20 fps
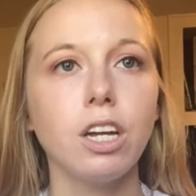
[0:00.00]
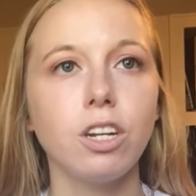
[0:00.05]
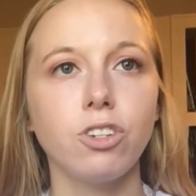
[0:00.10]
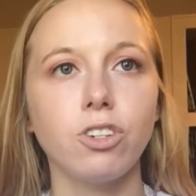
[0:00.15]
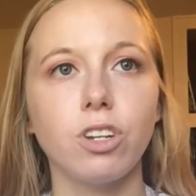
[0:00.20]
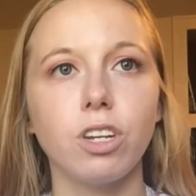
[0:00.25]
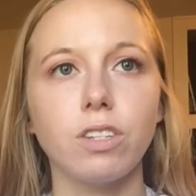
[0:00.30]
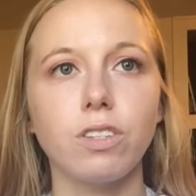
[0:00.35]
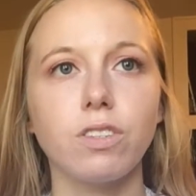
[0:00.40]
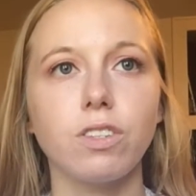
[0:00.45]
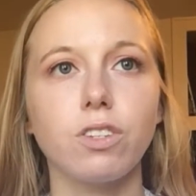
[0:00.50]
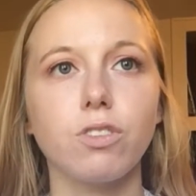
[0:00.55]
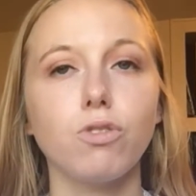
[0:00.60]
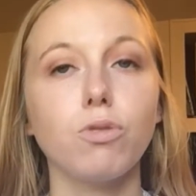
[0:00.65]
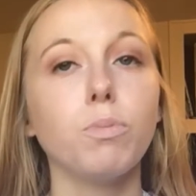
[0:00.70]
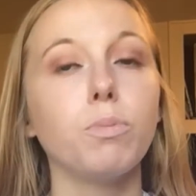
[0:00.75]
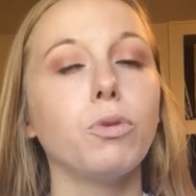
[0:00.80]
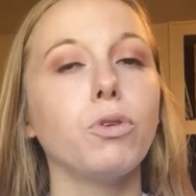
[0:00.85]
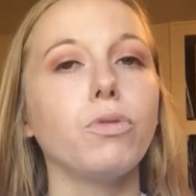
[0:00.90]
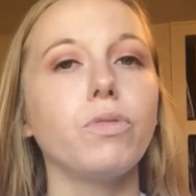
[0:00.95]
just
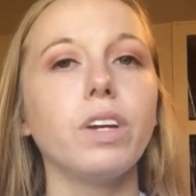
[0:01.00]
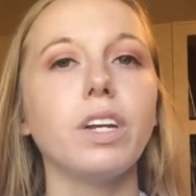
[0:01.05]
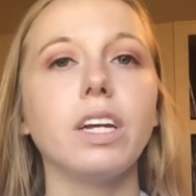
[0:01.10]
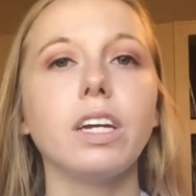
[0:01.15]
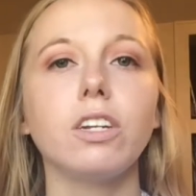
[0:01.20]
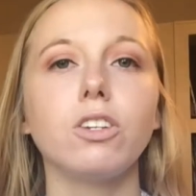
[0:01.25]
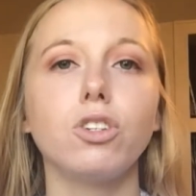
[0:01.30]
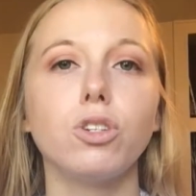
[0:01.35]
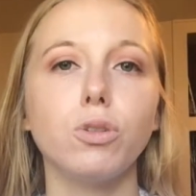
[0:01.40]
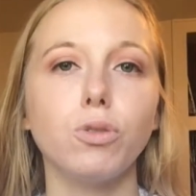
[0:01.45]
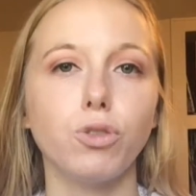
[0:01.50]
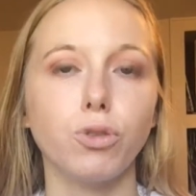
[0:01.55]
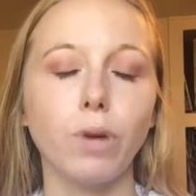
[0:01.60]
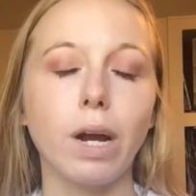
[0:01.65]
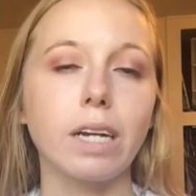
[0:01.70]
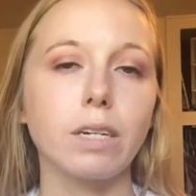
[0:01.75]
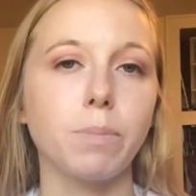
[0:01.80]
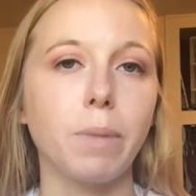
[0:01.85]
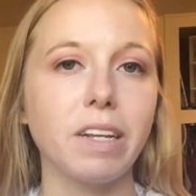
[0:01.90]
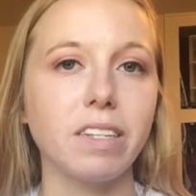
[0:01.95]
moving it to
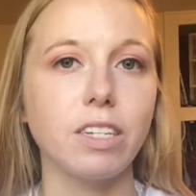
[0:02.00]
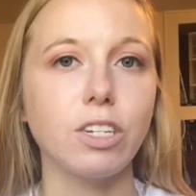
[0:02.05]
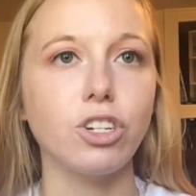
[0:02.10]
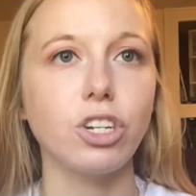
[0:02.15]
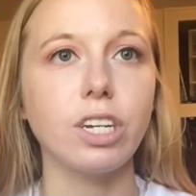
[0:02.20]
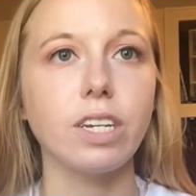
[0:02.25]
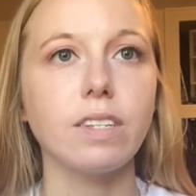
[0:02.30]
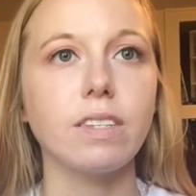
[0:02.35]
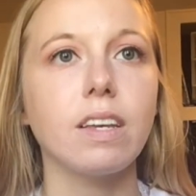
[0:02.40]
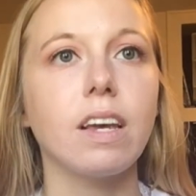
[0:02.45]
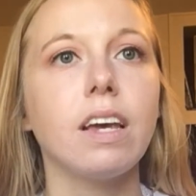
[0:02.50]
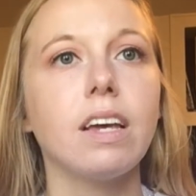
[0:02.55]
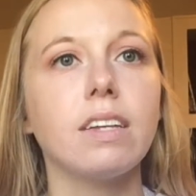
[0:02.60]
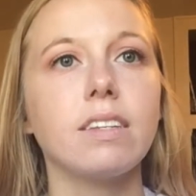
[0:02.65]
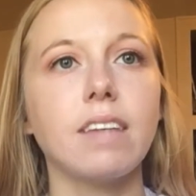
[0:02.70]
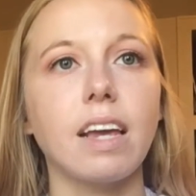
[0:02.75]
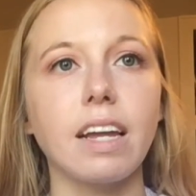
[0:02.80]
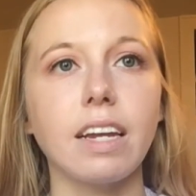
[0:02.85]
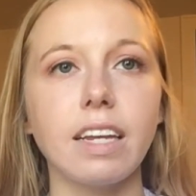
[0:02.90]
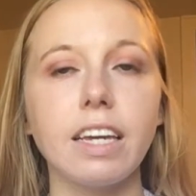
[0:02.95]
direct messages,
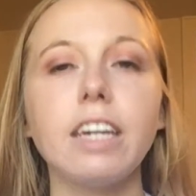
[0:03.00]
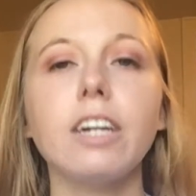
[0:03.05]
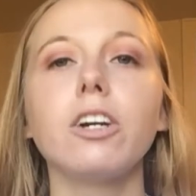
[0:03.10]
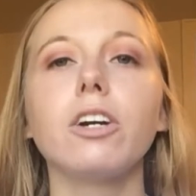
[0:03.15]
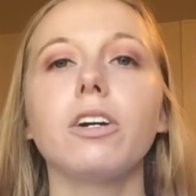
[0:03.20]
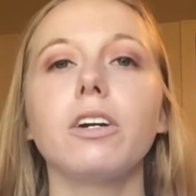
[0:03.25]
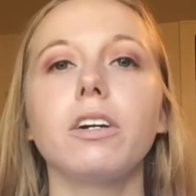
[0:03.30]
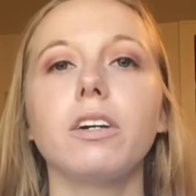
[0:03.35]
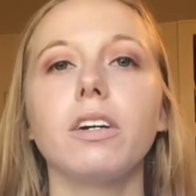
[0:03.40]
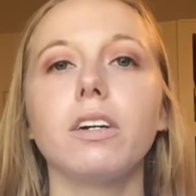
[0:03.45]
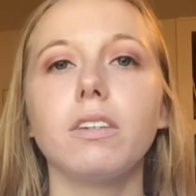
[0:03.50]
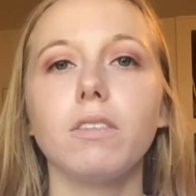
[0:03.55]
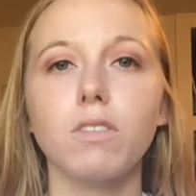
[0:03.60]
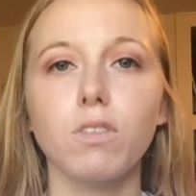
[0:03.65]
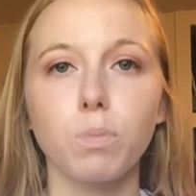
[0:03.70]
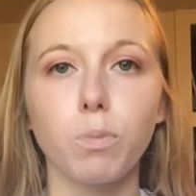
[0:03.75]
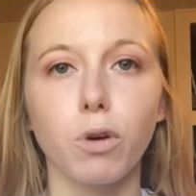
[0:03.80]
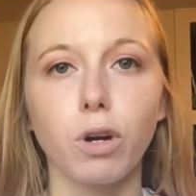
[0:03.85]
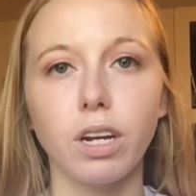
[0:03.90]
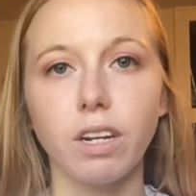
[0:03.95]
saying
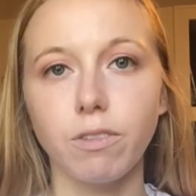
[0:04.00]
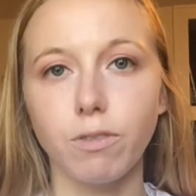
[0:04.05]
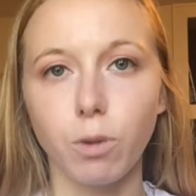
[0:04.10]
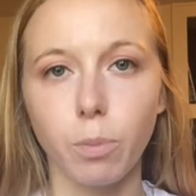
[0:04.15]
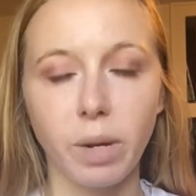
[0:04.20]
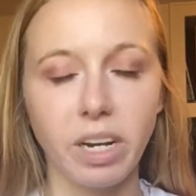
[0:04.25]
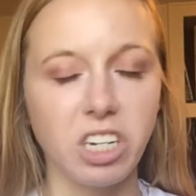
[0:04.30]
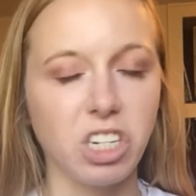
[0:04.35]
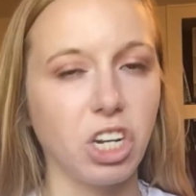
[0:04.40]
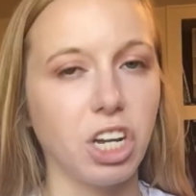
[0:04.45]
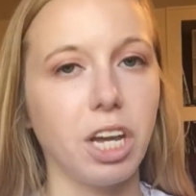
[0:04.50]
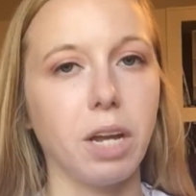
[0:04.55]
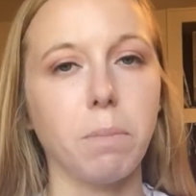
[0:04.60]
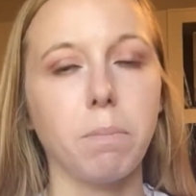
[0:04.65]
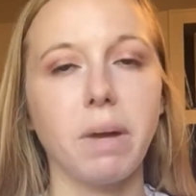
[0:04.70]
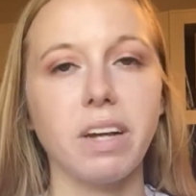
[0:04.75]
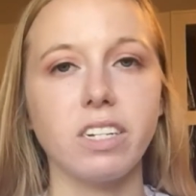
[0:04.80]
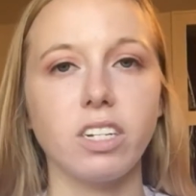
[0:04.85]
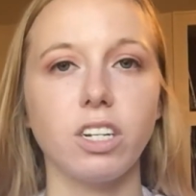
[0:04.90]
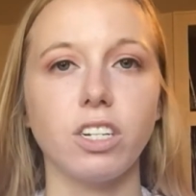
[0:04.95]
here's more information,
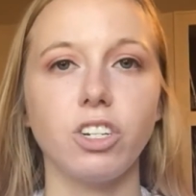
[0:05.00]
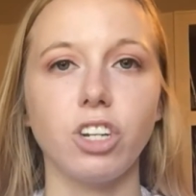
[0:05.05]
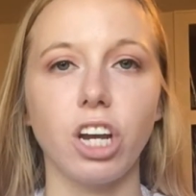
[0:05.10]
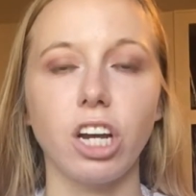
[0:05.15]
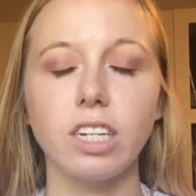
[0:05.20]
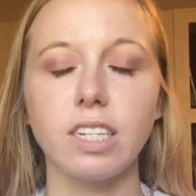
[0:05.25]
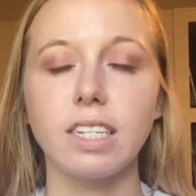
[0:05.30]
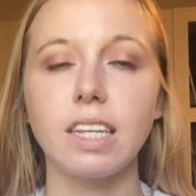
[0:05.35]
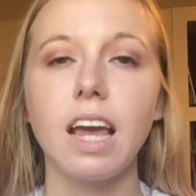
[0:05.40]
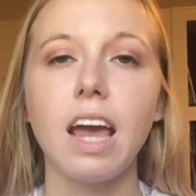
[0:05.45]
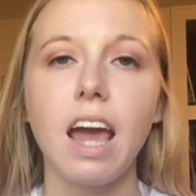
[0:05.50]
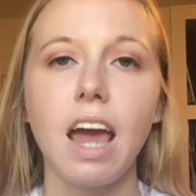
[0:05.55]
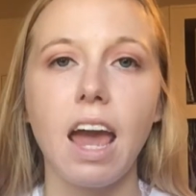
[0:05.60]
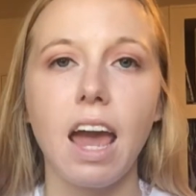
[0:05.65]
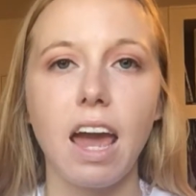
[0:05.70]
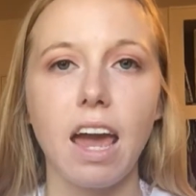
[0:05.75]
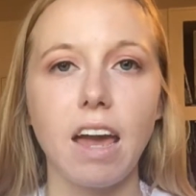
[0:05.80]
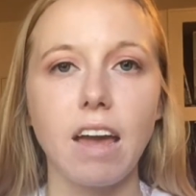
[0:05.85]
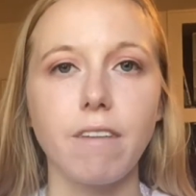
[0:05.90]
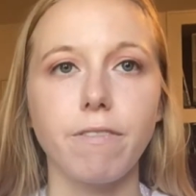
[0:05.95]
message us
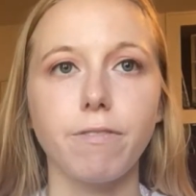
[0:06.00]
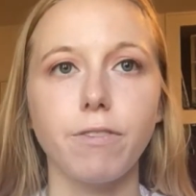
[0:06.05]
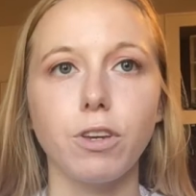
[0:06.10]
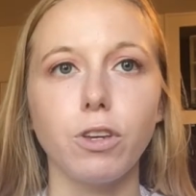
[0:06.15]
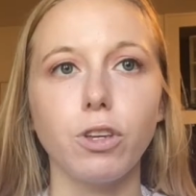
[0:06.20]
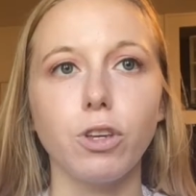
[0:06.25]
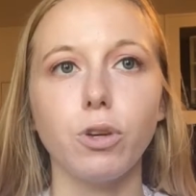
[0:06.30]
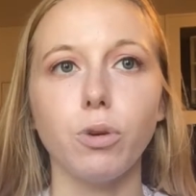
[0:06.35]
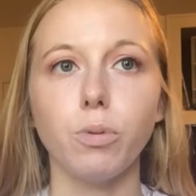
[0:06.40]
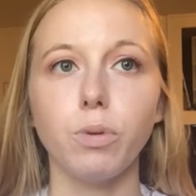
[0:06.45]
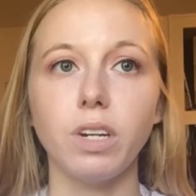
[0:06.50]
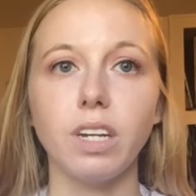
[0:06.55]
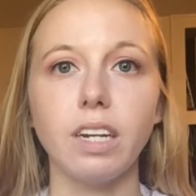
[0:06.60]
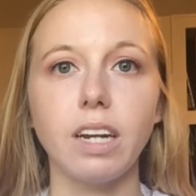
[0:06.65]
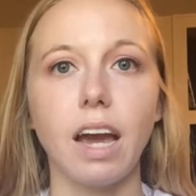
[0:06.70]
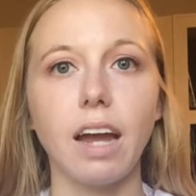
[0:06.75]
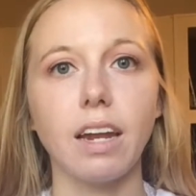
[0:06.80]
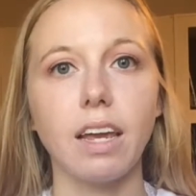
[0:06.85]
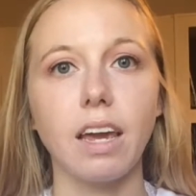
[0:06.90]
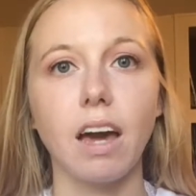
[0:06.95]
if you need
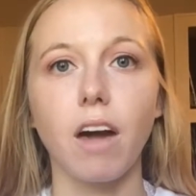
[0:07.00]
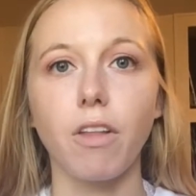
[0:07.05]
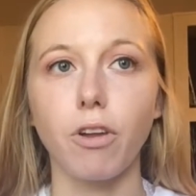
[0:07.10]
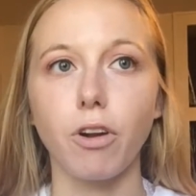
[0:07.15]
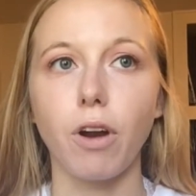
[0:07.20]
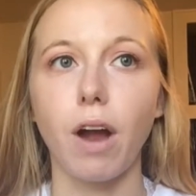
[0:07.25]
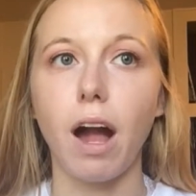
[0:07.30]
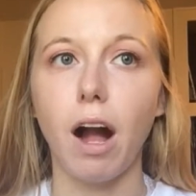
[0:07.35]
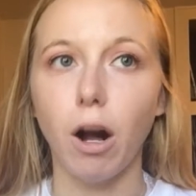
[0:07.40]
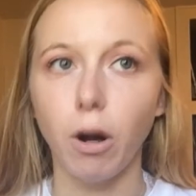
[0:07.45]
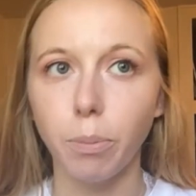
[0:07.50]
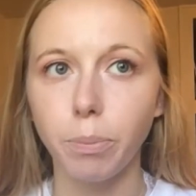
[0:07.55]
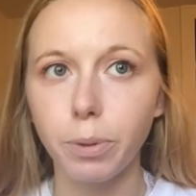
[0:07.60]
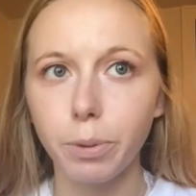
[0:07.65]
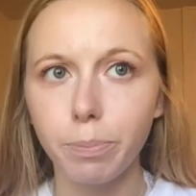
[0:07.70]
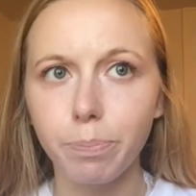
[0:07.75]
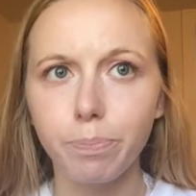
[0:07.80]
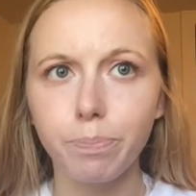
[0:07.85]
any other help.